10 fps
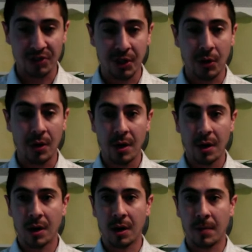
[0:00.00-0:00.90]
And so
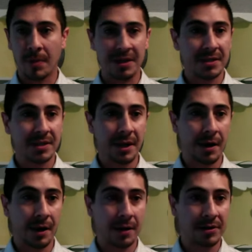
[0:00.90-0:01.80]
let's see
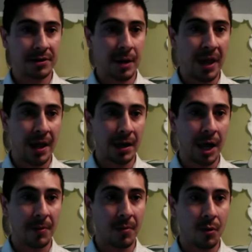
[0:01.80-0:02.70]
here. I understand we had
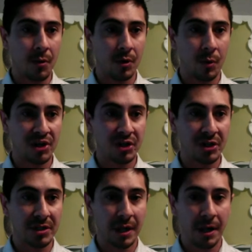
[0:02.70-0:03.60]
a couple more
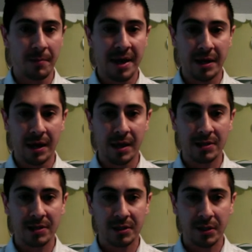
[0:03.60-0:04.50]
questions come back
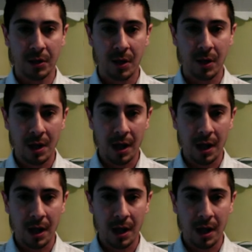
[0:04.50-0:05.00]
in, so